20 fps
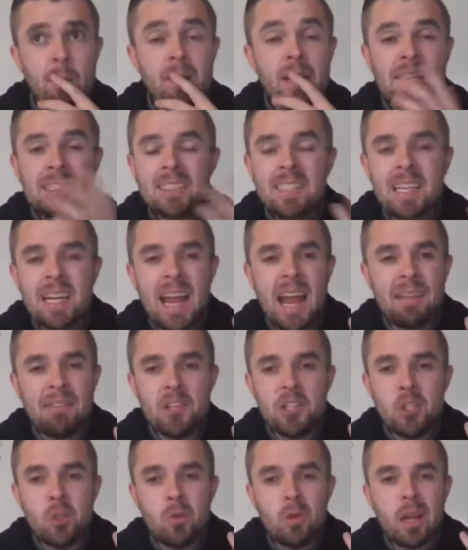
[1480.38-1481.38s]
But he's going to have
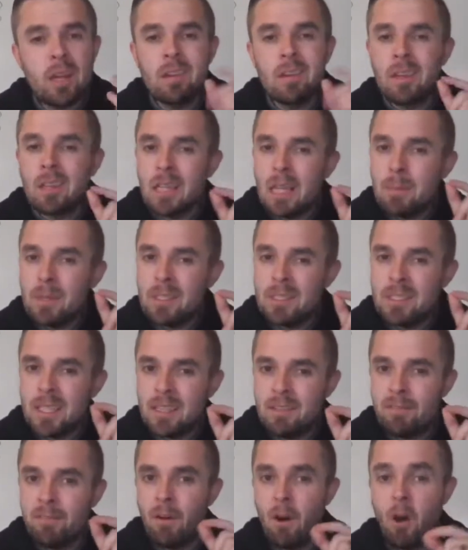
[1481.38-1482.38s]
to do it on
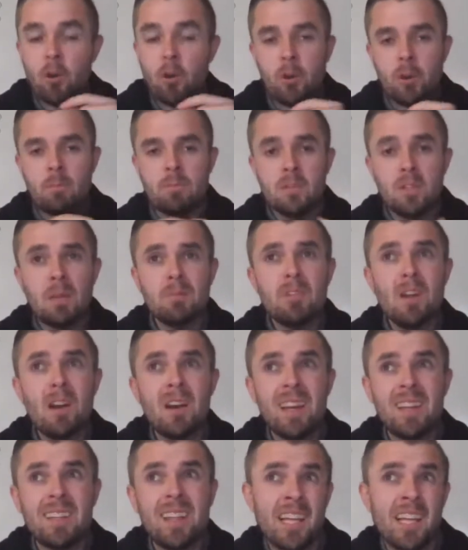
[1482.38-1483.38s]
limited volume. So I'm
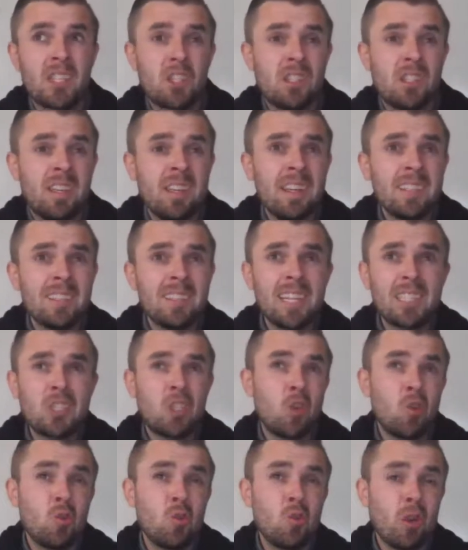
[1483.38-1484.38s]
talking like she gets
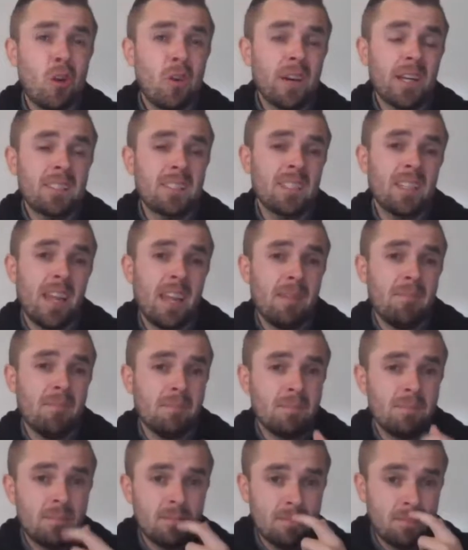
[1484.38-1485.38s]
like 2 targets a
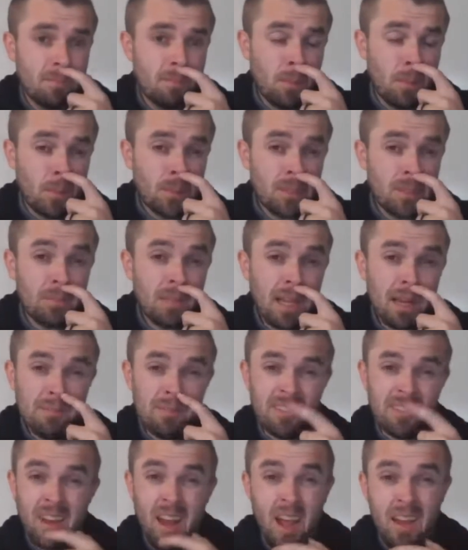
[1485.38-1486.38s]
game,
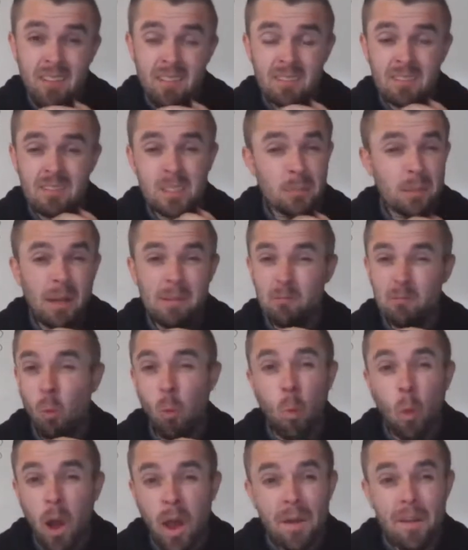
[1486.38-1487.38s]
sometimes none, sometimes
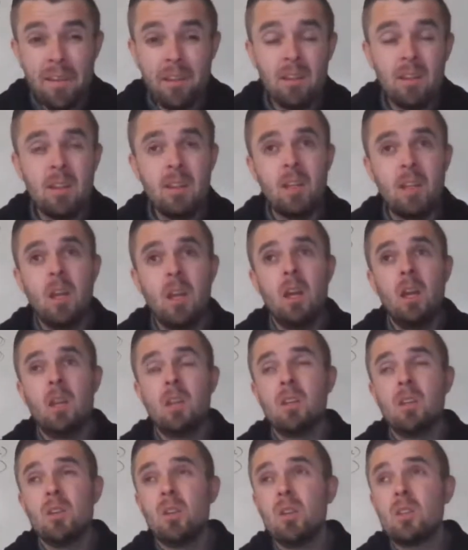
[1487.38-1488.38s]
1.
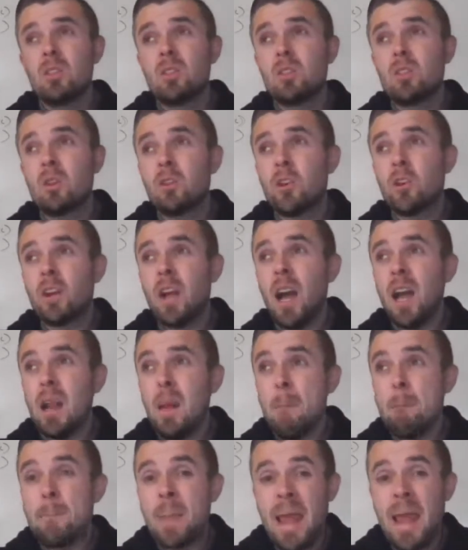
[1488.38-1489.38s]
So you're
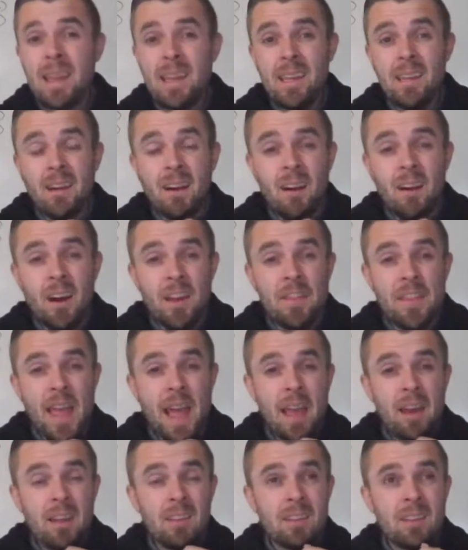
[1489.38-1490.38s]
kind of banking on
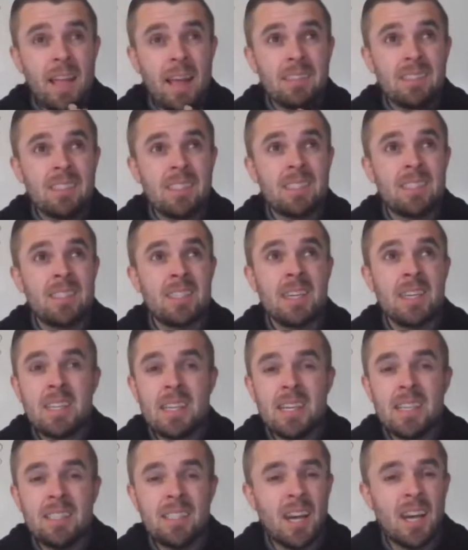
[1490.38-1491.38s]
that
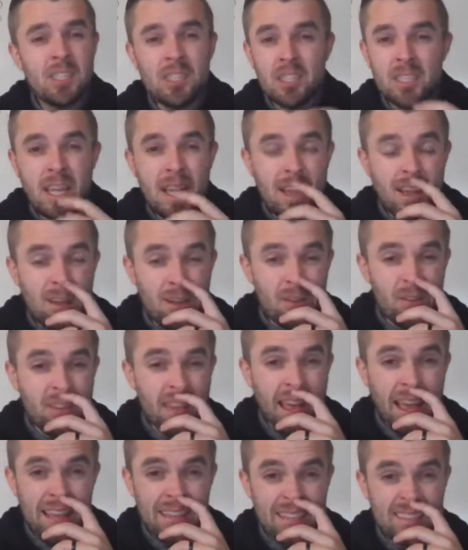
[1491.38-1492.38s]
sneaky
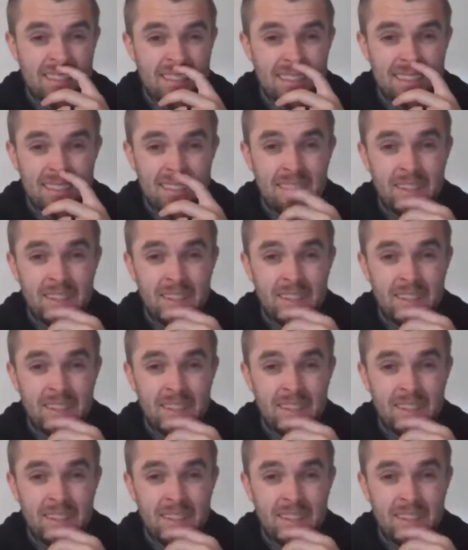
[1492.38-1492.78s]
touchdown that,